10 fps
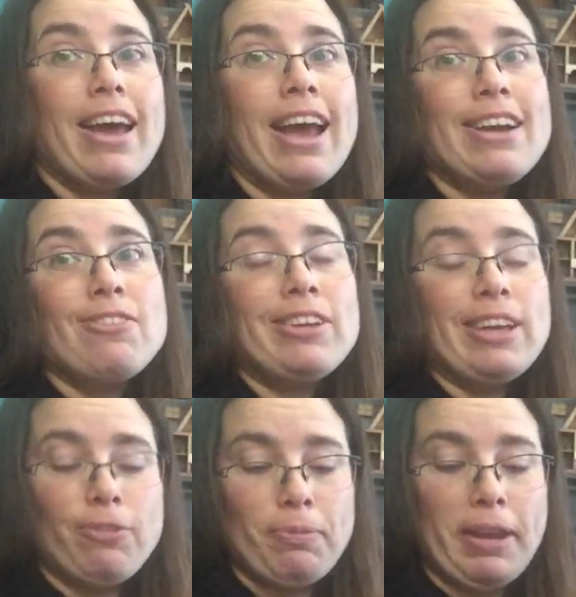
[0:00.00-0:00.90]
I didn't really
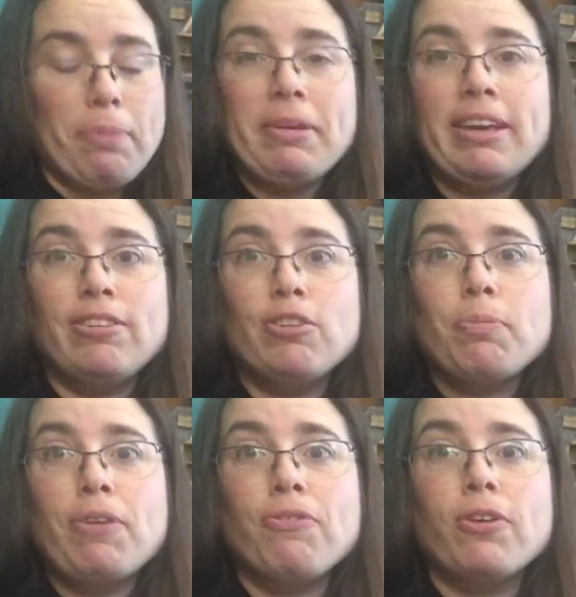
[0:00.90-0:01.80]
give him a name. He's just
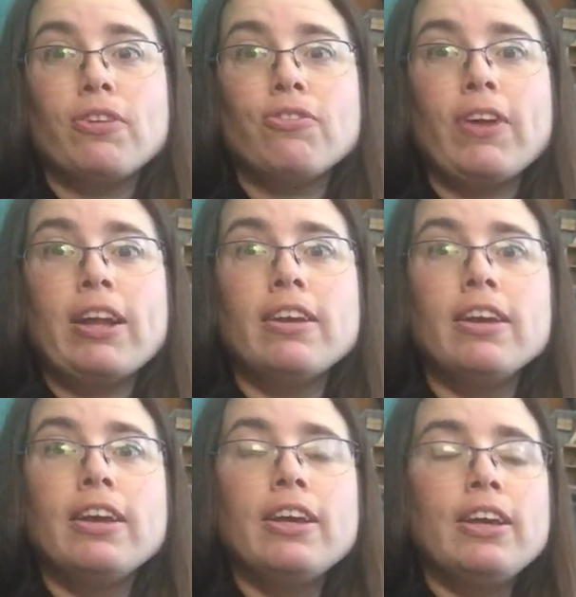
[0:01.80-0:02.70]
my forest friend.
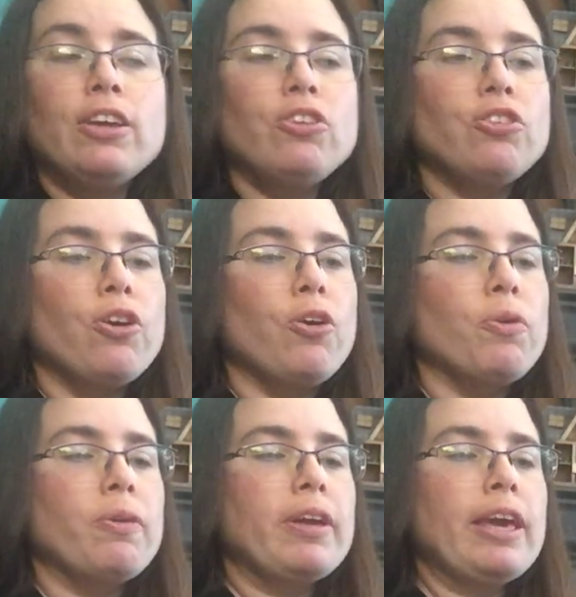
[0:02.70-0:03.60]

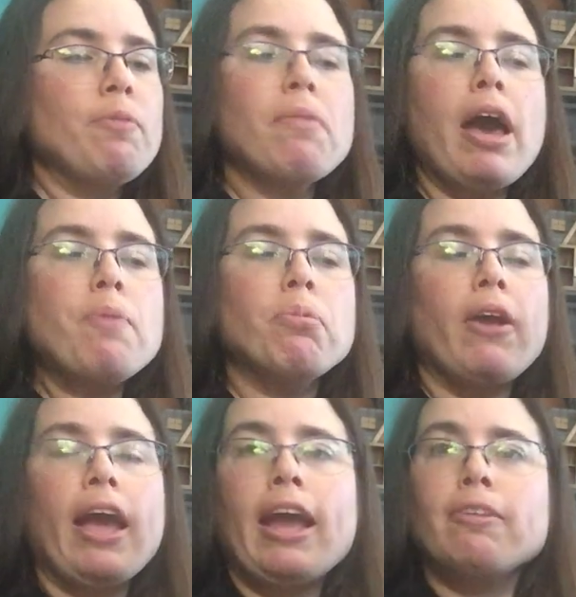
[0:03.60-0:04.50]
So in my
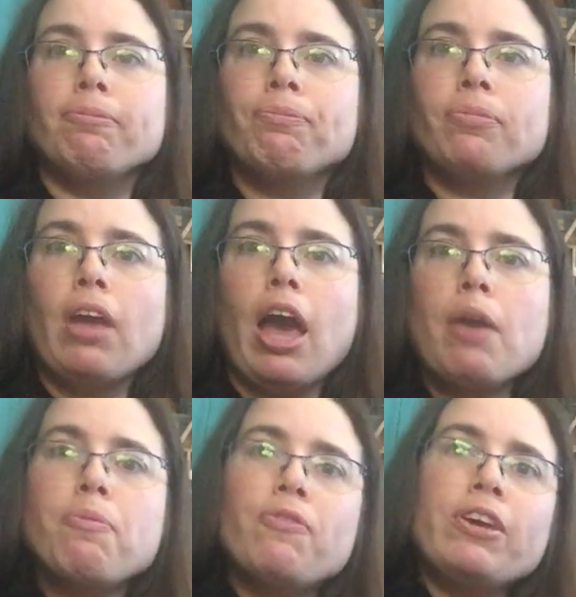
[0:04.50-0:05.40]
brain, I
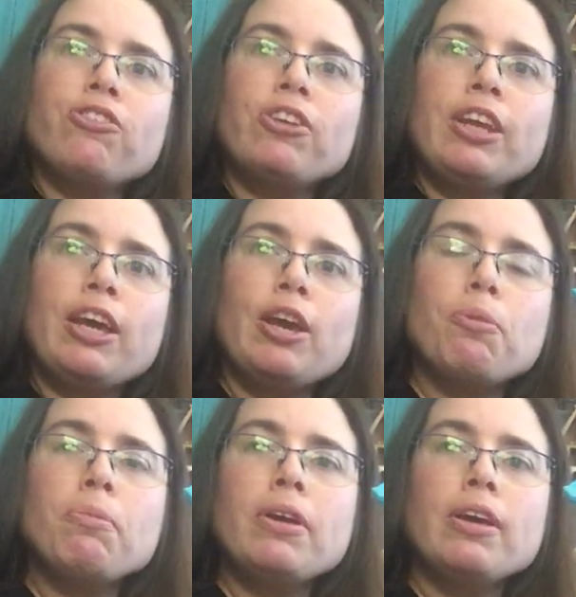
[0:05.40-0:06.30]
envision
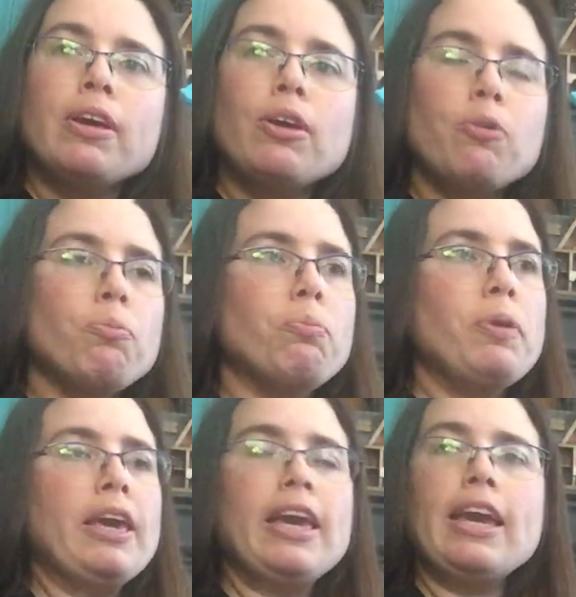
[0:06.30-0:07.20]
him
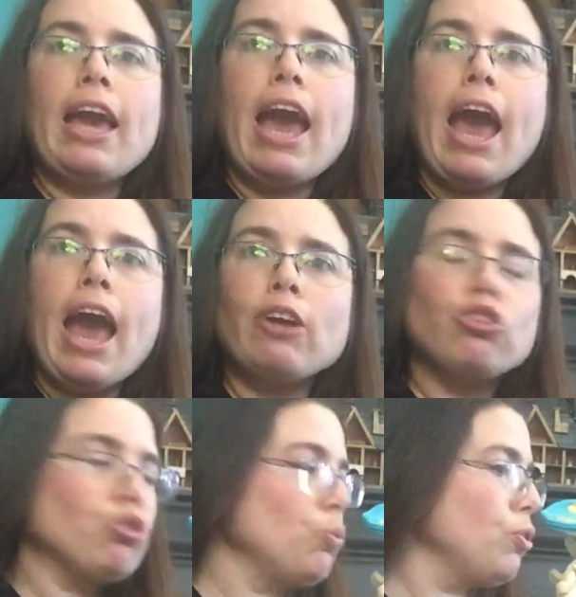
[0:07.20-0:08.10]
being
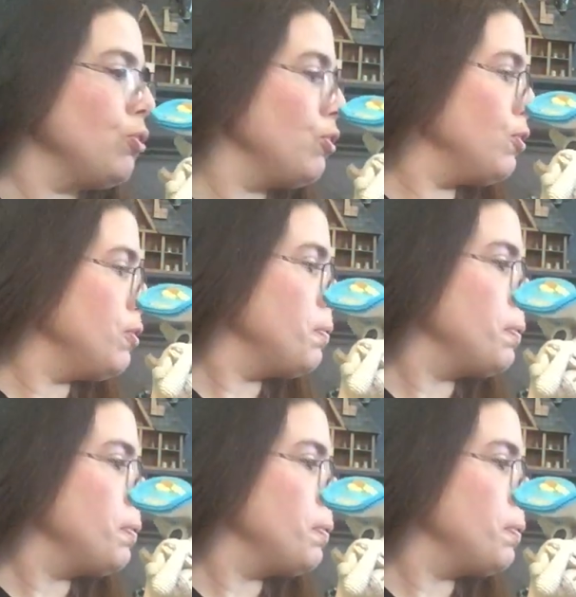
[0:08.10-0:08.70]
actual